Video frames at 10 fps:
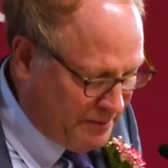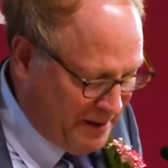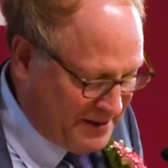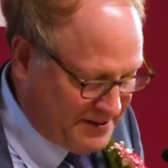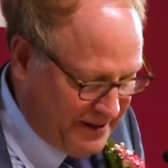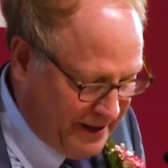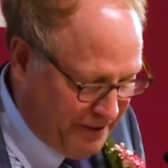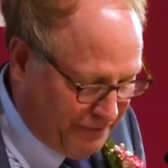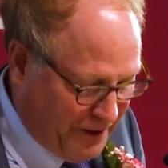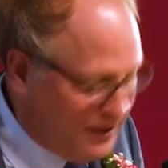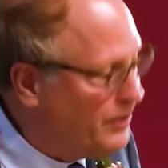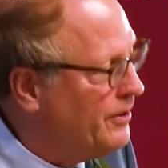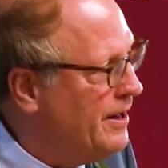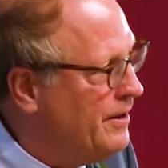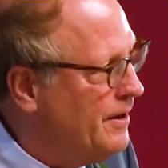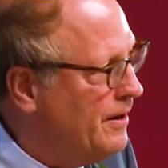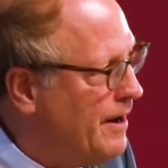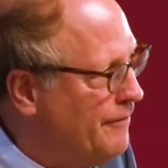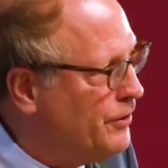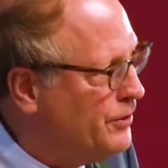the best thing a friend could
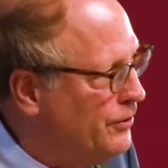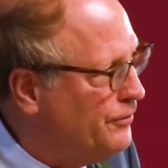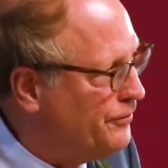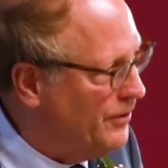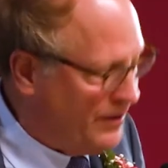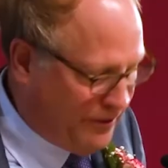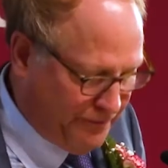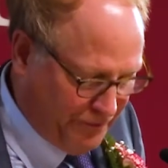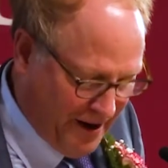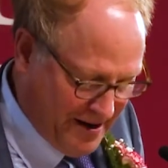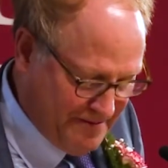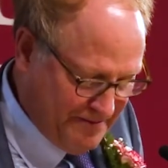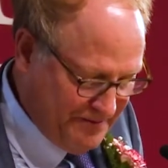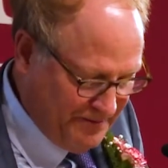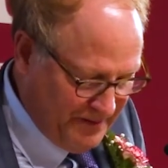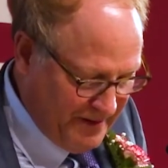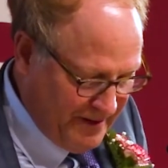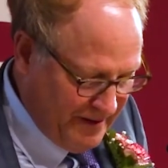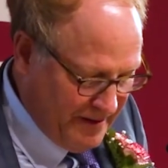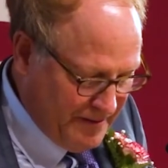ever do for another friend.
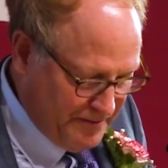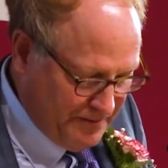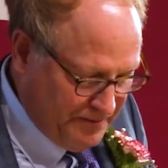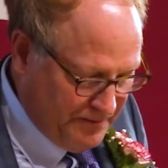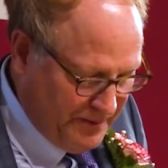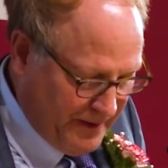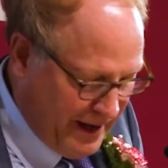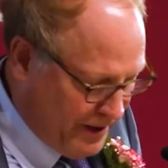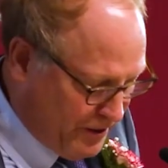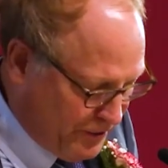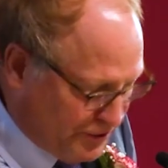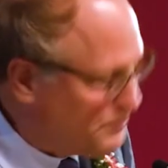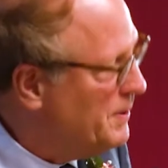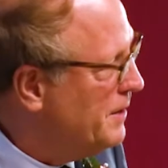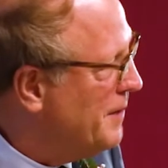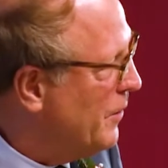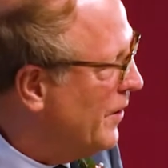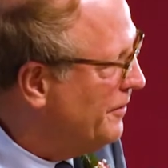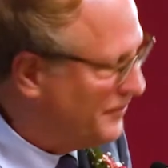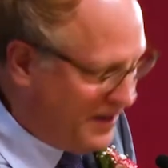He introduced me to my
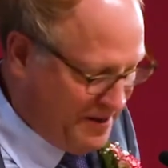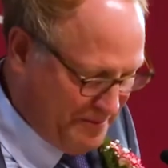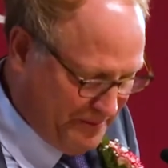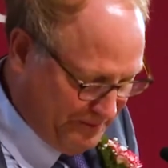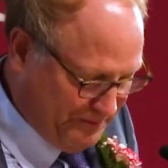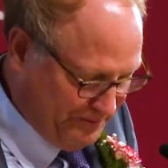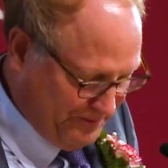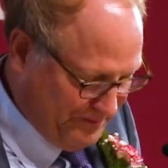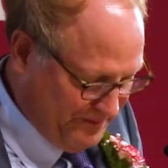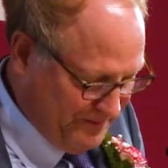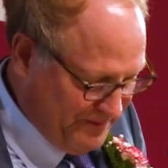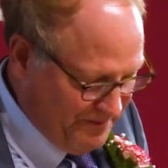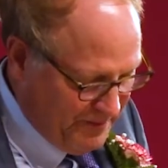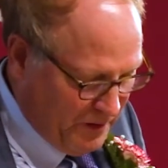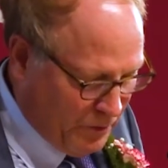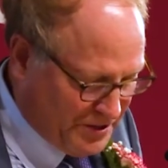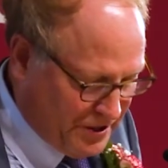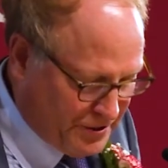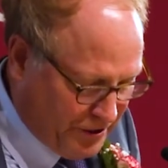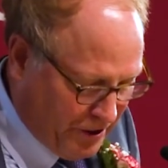wife, Kim, which
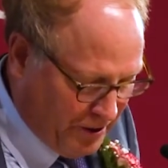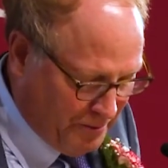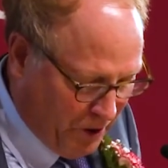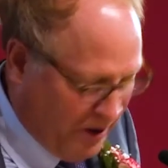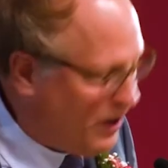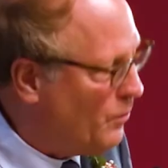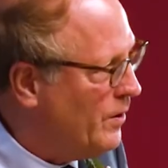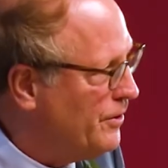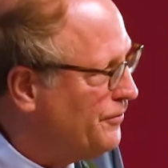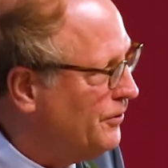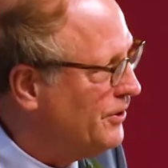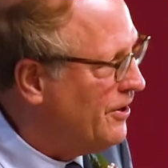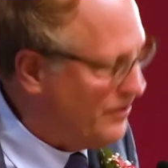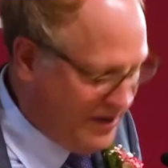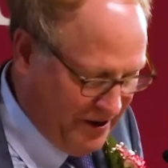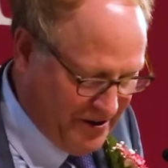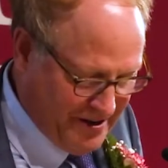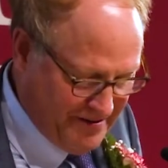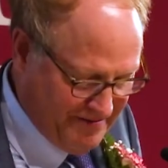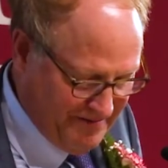in turn brought our wonderful daughter,
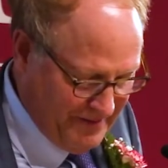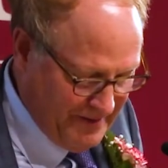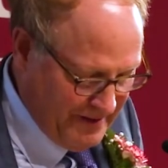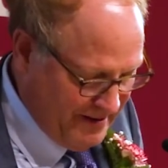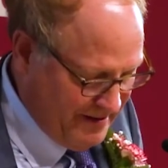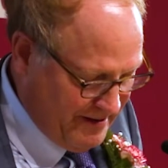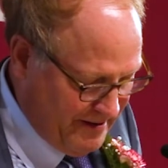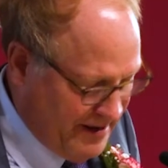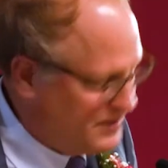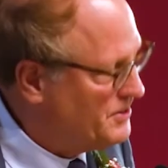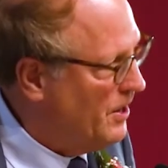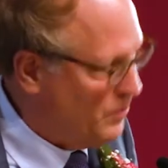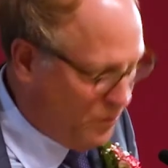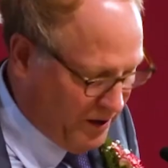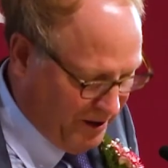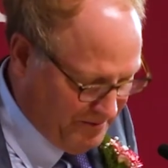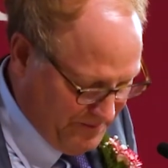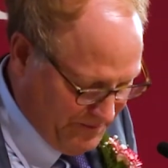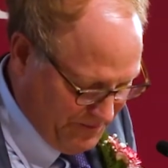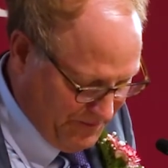Ingrid, and son,
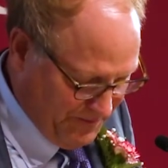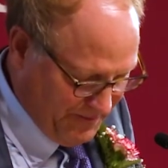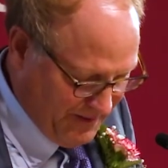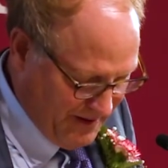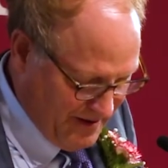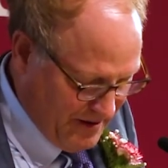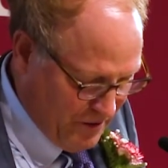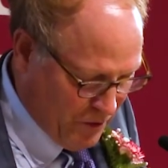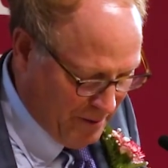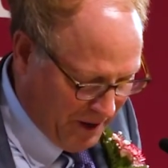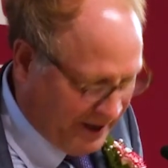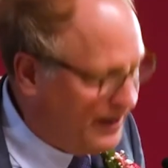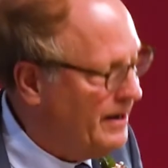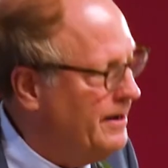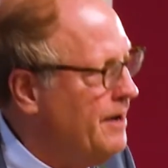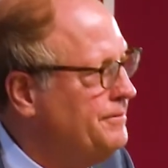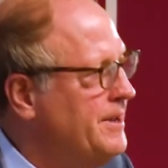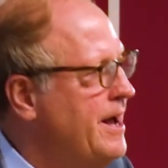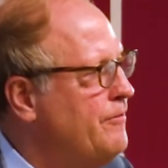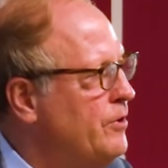Will, who I'm lucky enough
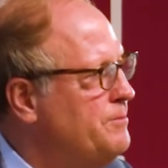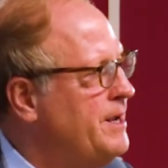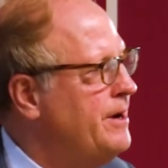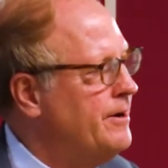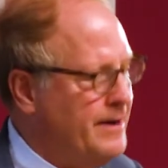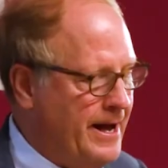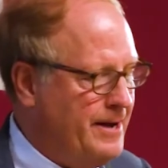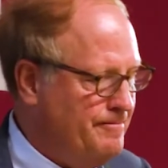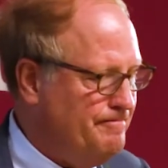to have with me here tonight.